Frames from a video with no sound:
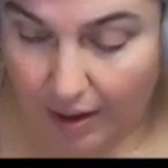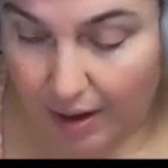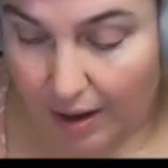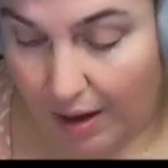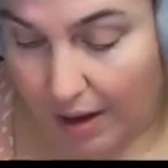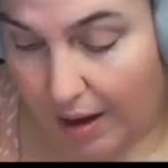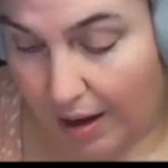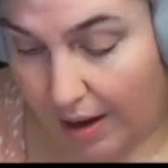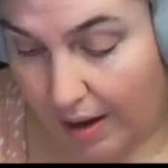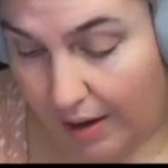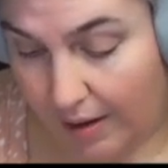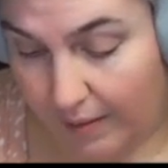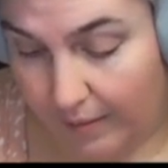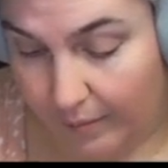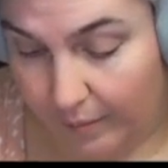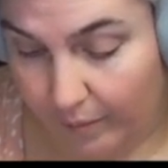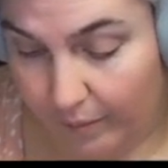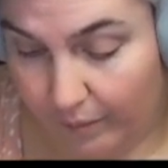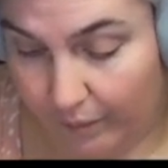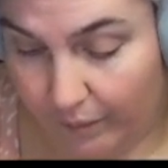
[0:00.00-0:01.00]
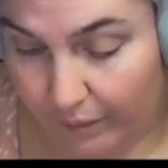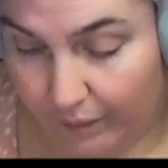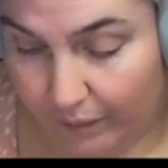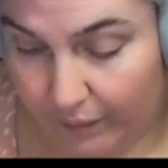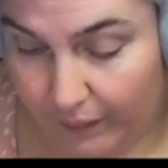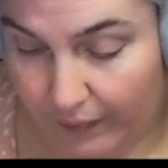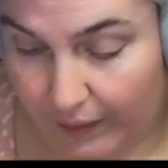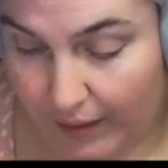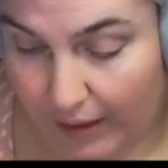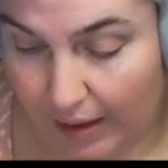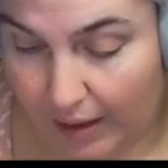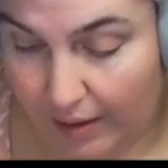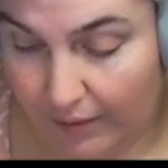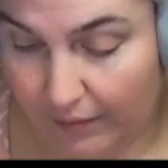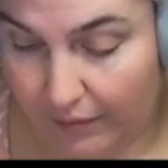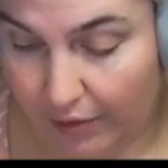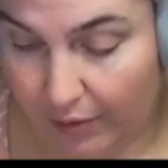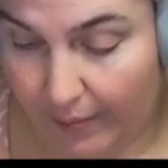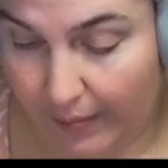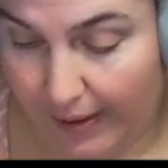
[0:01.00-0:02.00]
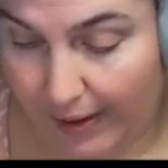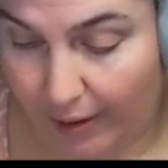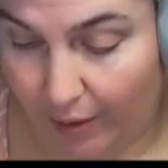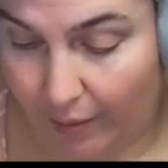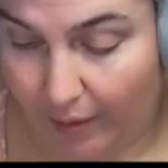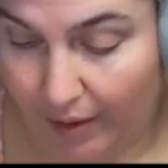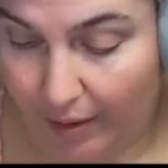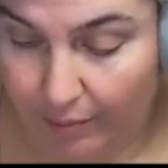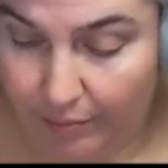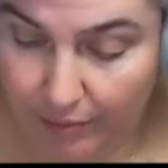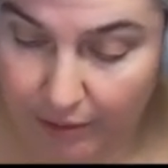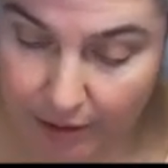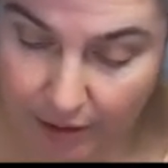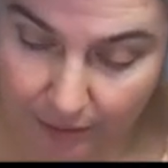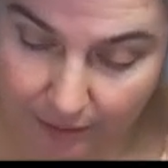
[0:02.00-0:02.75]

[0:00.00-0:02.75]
of your background blue.